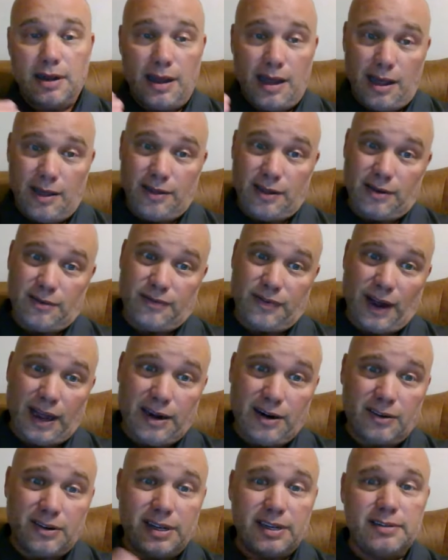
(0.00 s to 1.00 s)
And then
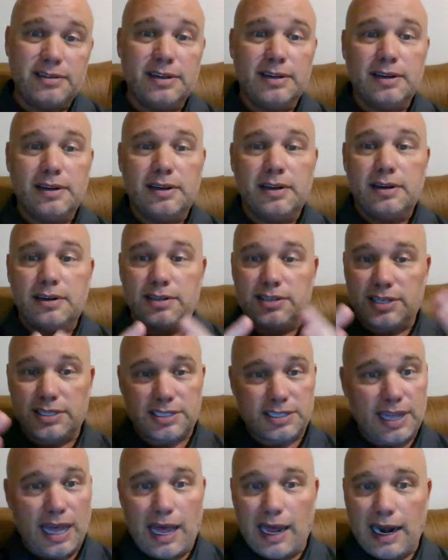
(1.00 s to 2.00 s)
finally, just
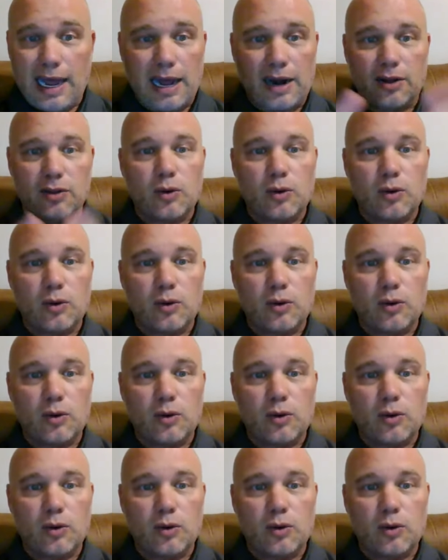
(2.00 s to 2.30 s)
staying out of